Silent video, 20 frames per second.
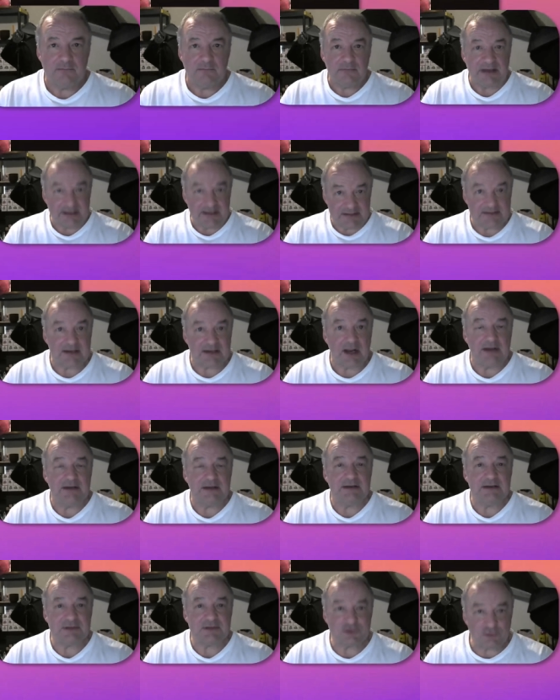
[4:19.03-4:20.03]
inside a
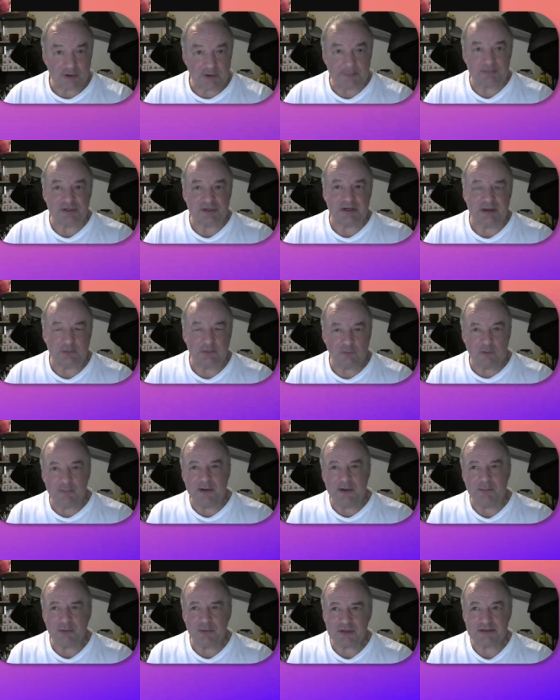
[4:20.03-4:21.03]
description, and
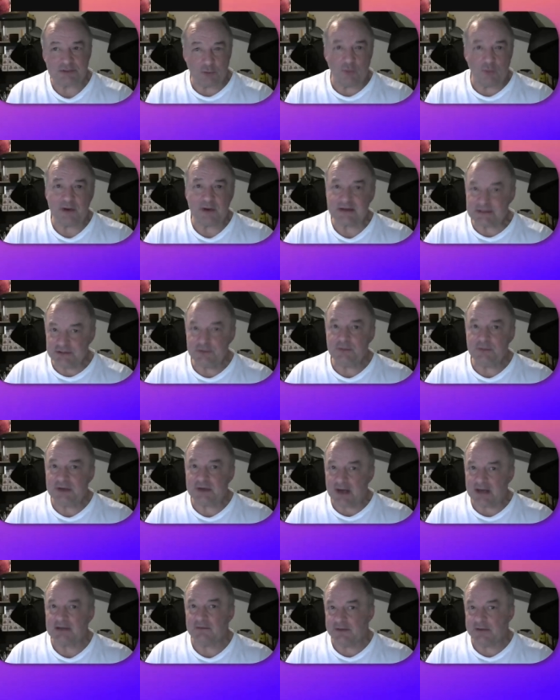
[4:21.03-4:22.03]
remember, stories do
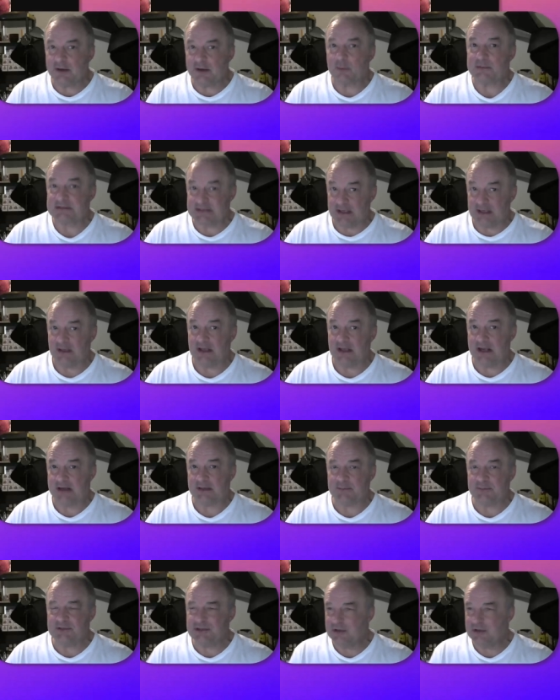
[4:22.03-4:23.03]
kind of help sell
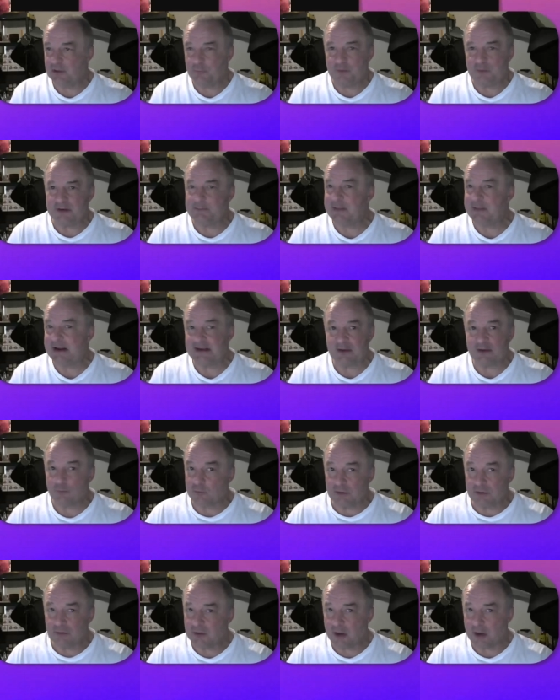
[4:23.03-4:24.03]
items. You don't want to make it
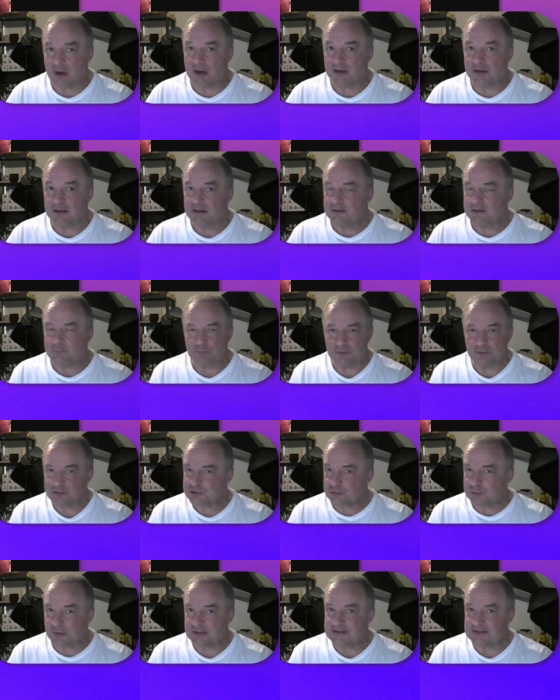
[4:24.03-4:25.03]
real long, real
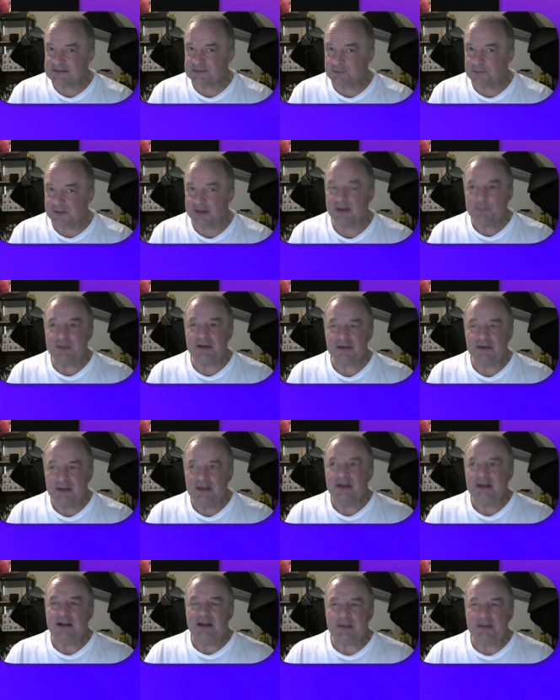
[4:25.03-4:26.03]
short and sweet, but
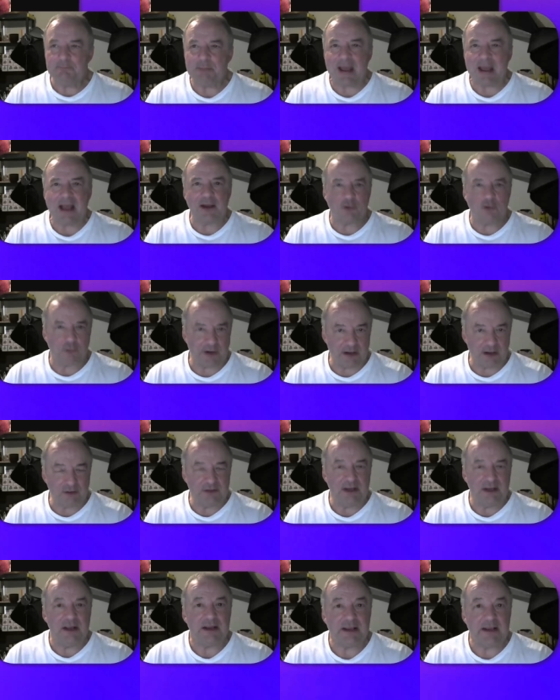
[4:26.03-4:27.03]
background
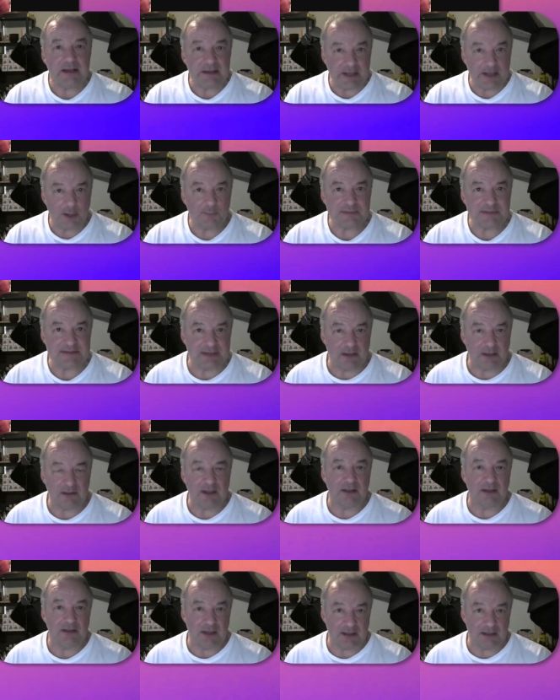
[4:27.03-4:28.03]
can help sell
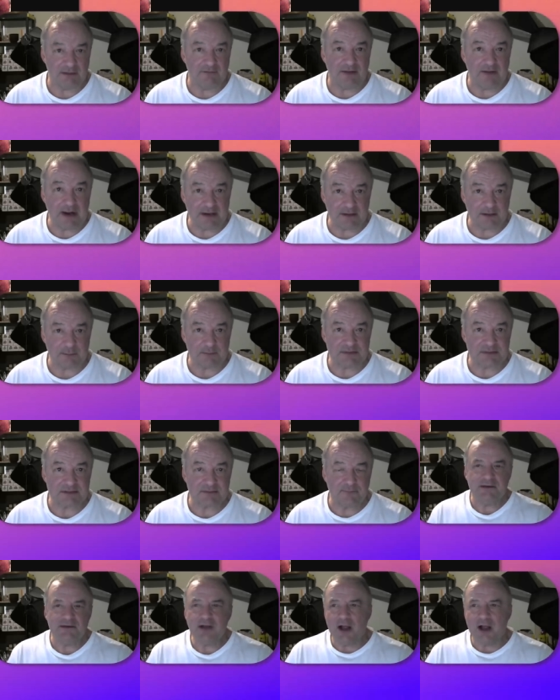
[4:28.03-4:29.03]
a lot of items.
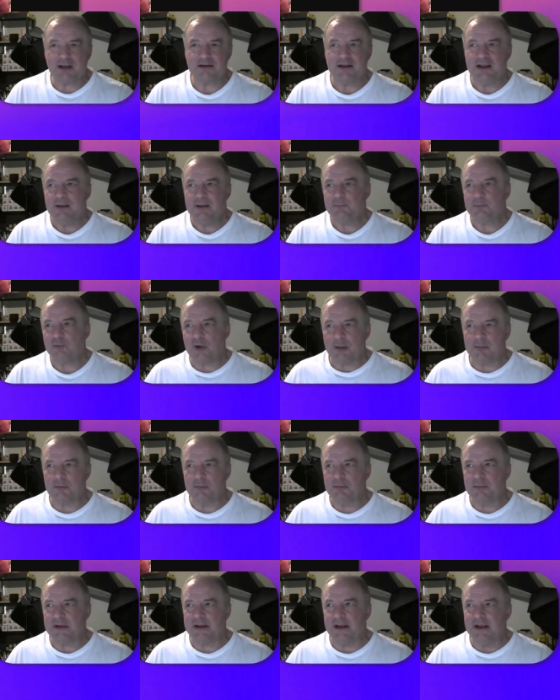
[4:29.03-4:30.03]
Not
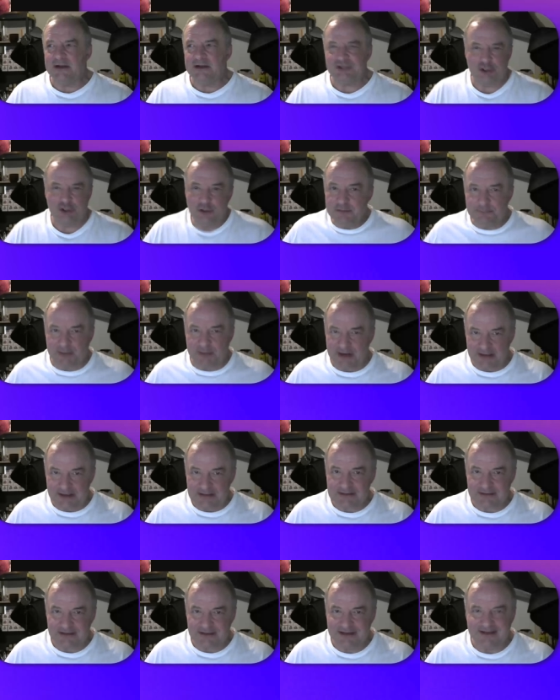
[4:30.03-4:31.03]
probably
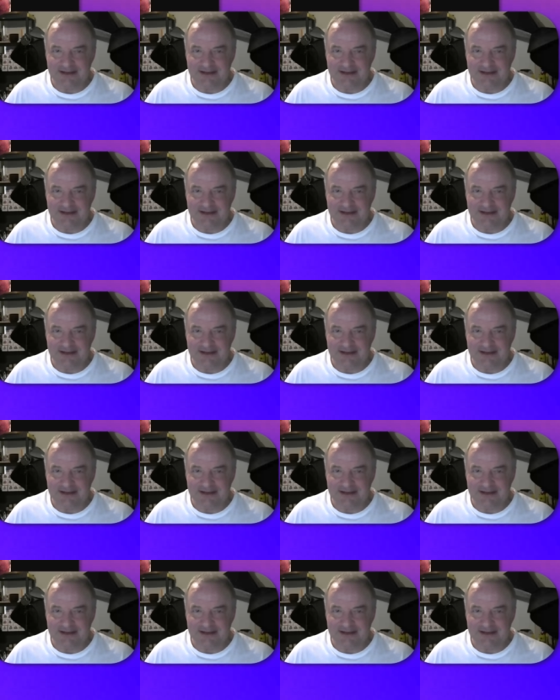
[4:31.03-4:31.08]
toothpaste,